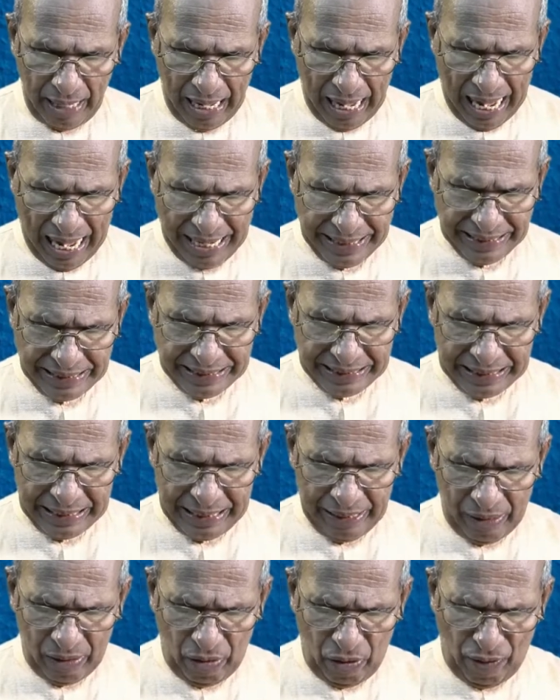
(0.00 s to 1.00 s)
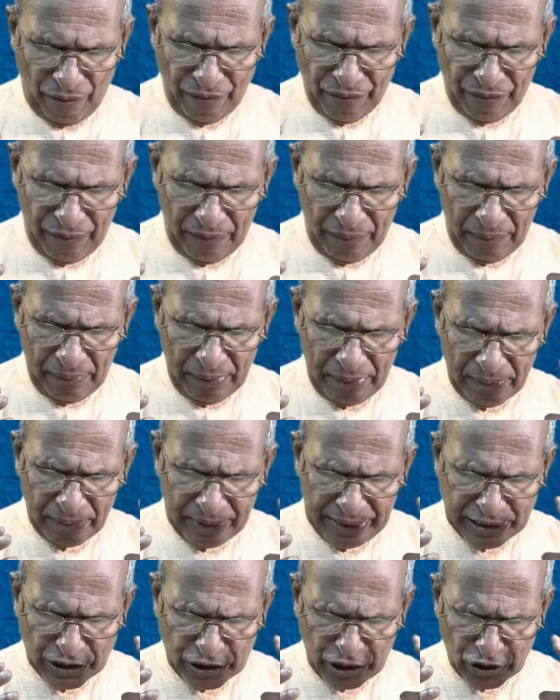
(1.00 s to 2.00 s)
And uh, of
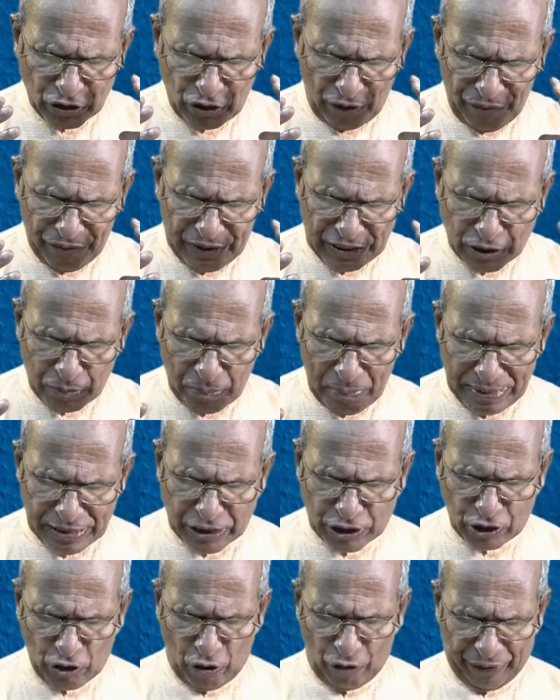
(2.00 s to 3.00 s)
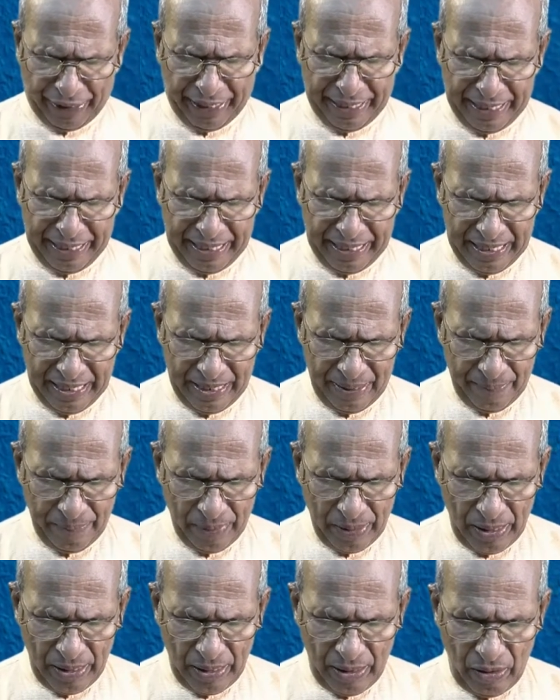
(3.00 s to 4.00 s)
riches of this mystery,
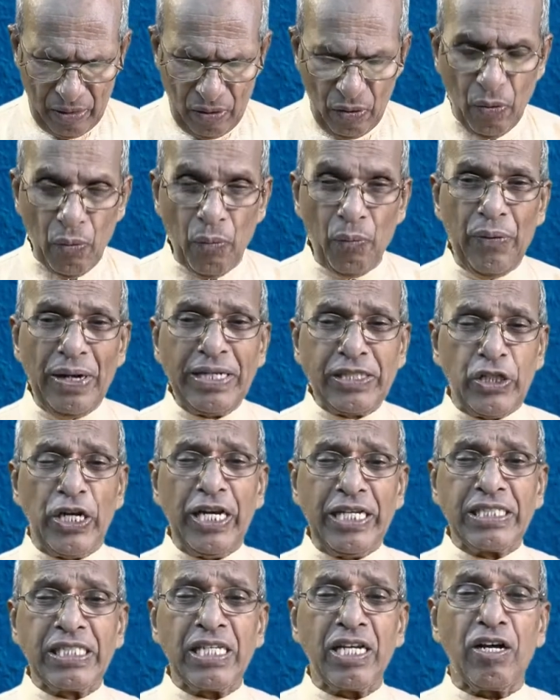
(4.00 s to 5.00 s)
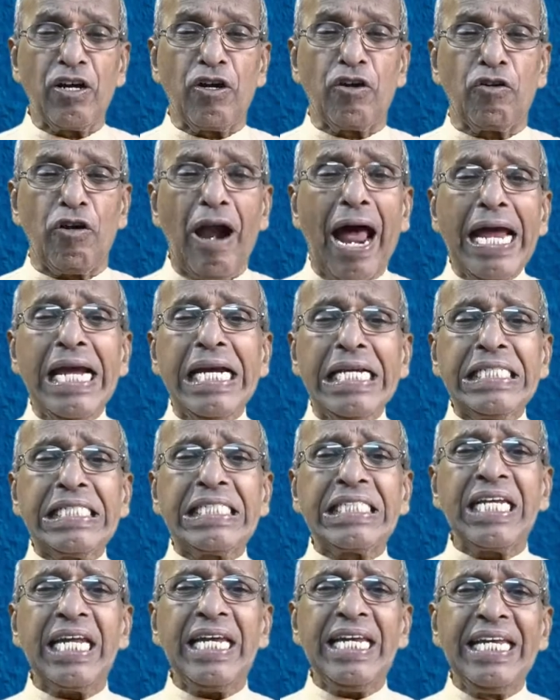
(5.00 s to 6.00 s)
which is
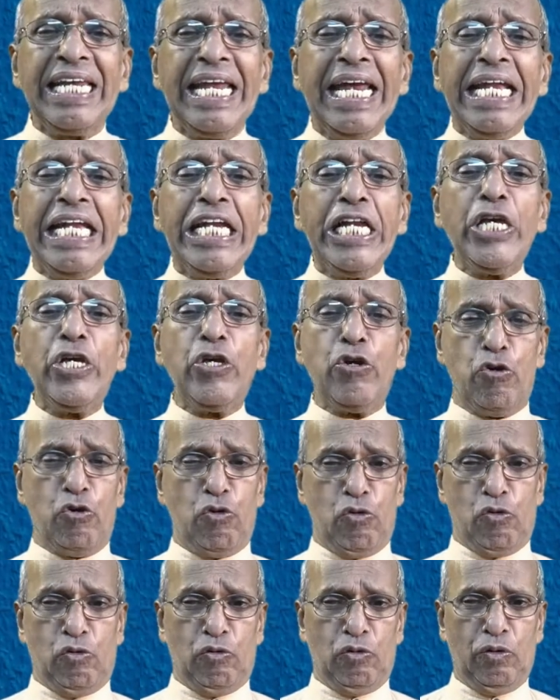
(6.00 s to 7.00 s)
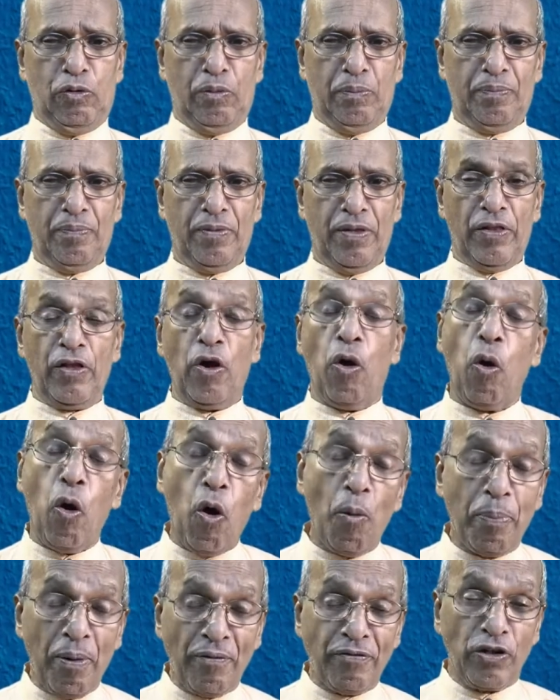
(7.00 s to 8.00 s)
Christ in you, the
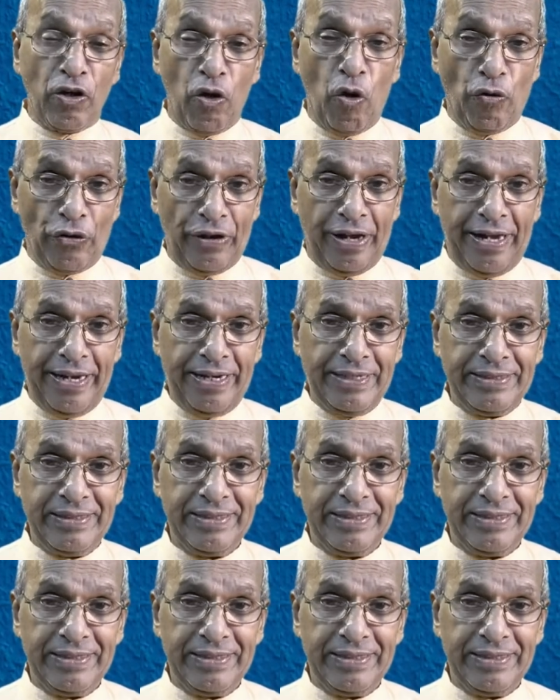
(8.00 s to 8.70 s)
hope of glory.